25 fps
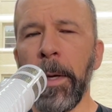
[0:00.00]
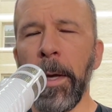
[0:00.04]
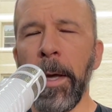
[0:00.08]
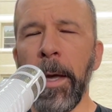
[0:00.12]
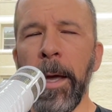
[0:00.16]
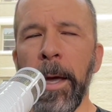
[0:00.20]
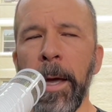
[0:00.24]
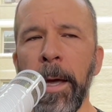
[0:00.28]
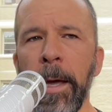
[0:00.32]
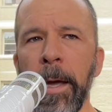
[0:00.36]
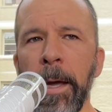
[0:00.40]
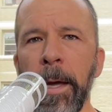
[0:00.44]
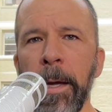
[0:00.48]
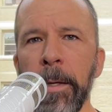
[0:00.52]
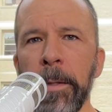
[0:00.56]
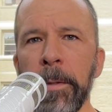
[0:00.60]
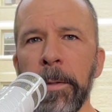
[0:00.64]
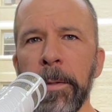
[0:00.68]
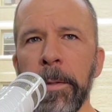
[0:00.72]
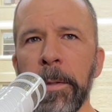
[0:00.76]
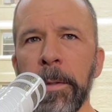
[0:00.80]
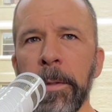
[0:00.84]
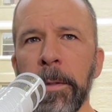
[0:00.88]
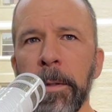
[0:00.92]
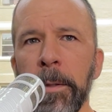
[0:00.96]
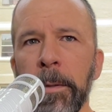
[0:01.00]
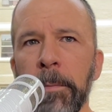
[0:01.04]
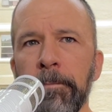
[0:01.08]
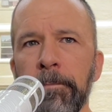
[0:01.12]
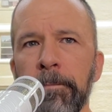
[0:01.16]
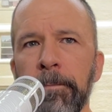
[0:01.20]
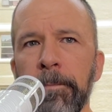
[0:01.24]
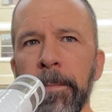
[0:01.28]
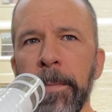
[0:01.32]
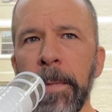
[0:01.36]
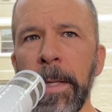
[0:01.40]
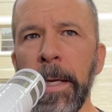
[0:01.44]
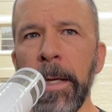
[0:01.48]
And
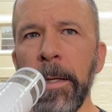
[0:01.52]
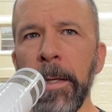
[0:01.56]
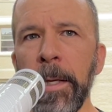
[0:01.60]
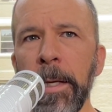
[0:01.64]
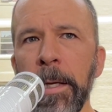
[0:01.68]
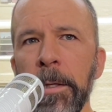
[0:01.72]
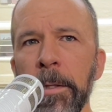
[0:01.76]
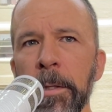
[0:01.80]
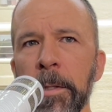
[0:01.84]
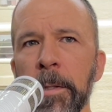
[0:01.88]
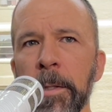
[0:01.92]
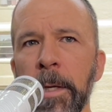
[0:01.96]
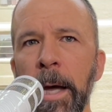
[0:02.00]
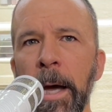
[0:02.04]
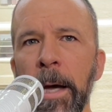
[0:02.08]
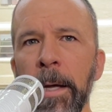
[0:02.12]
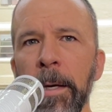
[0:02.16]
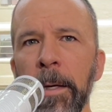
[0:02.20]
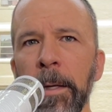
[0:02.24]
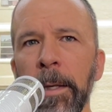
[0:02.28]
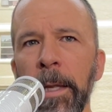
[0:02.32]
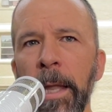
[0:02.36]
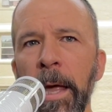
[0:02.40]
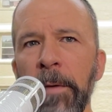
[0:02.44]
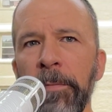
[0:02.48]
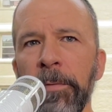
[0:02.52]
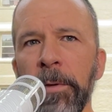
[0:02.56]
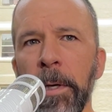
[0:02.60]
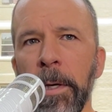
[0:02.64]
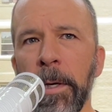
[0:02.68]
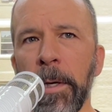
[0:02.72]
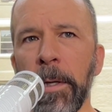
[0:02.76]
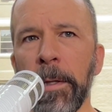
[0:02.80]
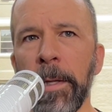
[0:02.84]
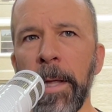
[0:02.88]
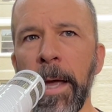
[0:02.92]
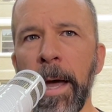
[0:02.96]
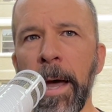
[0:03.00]
then he just kind of left it
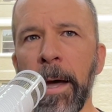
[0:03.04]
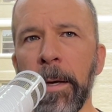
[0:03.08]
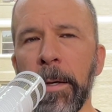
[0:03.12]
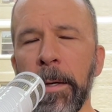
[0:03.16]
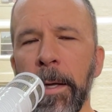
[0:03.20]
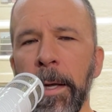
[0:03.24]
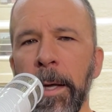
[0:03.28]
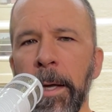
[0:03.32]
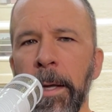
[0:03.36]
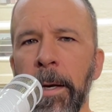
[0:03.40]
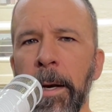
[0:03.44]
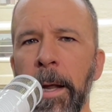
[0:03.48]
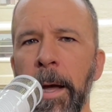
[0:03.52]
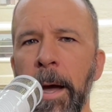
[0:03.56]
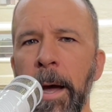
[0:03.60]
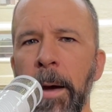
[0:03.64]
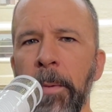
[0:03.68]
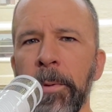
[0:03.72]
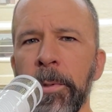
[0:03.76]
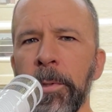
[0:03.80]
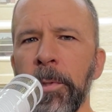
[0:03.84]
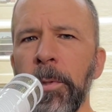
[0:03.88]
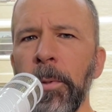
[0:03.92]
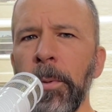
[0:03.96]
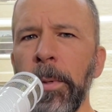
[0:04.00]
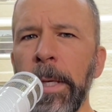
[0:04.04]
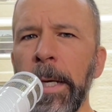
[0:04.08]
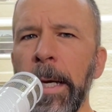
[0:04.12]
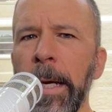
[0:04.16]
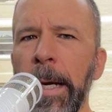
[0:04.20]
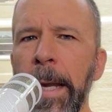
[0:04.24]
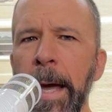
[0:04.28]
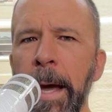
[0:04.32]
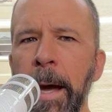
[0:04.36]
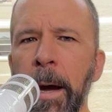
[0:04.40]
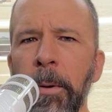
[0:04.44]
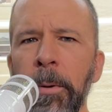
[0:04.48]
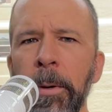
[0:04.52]
at that. And I was doing an
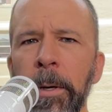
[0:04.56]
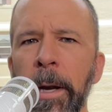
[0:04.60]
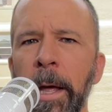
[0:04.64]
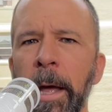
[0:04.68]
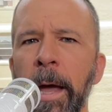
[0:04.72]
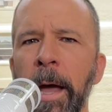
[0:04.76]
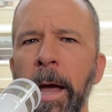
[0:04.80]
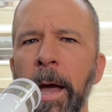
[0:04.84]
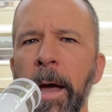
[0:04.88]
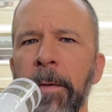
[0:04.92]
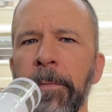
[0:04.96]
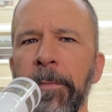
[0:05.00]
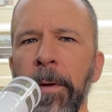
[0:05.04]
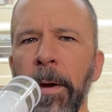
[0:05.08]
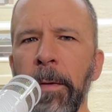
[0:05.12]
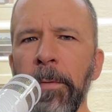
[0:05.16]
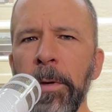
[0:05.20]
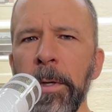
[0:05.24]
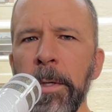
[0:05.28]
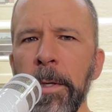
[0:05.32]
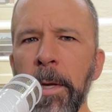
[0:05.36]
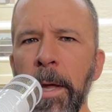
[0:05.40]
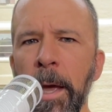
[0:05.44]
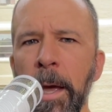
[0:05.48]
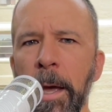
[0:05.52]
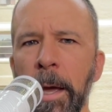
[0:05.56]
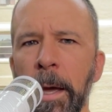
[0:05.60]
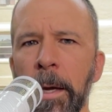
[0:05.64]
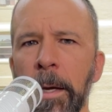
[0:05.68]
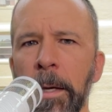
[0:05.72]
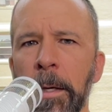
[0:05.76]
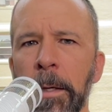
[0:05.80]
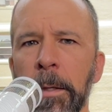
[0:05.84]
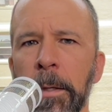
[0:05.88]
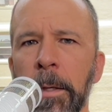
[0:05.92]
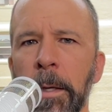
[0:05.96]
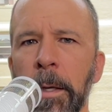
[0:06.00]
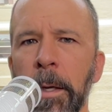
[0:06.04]
hour and a half every
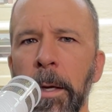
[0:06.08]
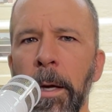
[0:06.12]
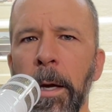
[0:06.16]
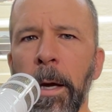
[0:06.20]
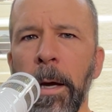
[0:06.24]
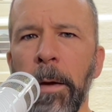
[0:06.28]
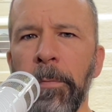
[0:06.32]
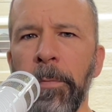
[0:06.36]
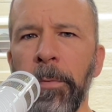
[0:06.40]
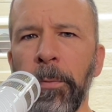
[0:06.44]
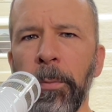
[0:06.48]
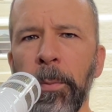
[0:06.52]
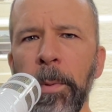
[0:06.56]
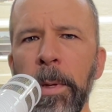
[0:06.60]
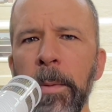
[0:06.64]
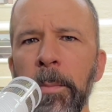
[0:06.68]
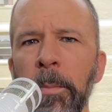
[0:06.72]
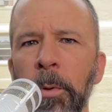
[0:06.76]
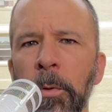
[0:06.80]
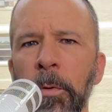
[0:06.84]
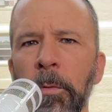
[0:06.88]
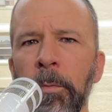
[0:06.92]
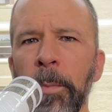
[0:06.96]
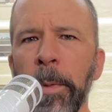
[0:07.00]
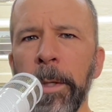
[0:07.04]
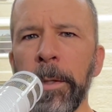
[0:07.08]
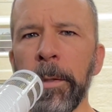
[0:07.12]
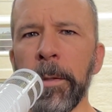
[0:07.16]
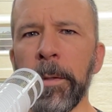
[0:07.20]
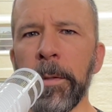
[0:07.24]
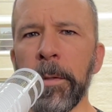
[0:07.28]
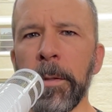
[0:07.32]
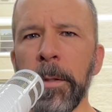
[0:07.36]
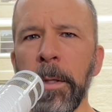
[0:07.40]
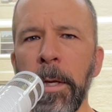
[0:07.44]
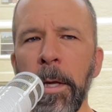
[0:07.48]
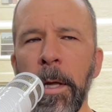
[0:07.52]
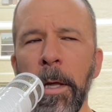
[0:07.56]
day of 3
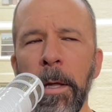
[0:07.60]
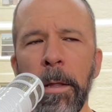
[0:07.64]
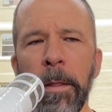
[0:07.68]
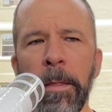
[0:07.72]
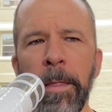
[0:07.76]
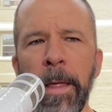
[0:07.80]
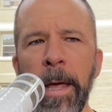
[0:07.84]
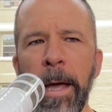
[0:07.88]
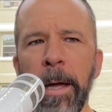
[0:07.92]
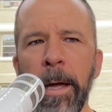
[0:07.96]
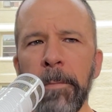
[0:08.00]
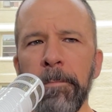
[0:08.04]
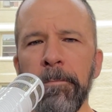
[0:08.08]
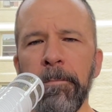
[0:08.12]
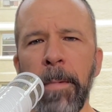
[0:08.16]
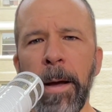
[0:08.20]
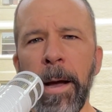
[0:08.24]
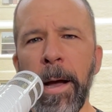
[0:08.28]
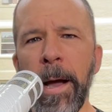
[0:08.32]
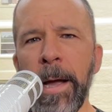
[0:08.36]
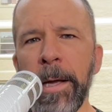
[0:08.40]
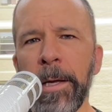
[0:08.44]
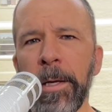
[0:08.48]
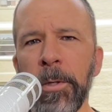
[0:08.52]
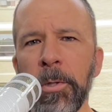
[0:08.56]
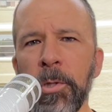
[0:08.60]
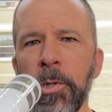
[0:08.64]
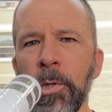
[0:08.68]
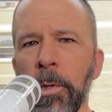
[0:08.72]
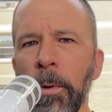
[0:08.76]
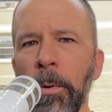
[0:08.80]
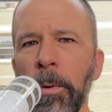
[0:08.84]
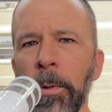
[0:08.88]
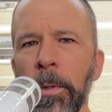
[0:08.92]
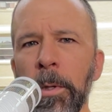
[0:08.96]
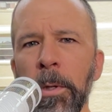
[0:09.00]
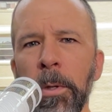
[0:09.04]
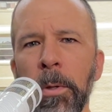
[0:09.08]
movements that I could
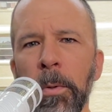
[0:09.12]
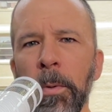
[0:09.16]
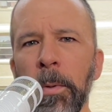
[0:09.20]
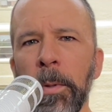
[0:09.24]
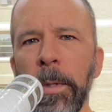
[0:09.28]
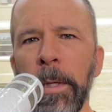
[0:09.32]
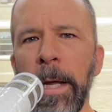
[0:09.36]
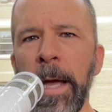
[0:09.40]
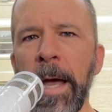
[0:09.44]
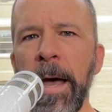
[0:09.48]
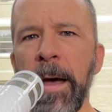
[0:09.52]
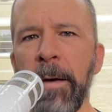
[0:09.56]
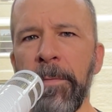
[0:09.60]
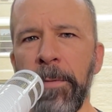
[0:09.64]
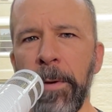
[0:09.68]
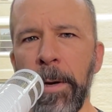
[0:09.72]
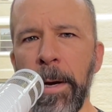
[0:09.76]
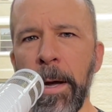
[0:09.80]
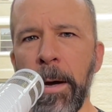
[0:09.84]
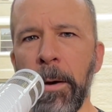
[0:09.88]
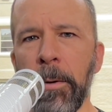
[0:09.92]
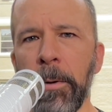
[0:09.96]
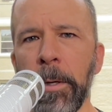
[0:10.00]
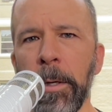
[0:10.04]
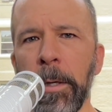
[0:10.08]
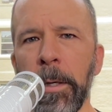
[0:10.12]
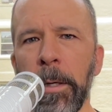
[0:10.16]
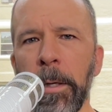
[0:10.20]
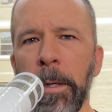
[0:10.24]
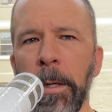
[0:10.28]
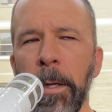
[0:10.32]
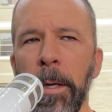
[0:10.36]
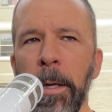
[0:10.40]
show you in a half an hour.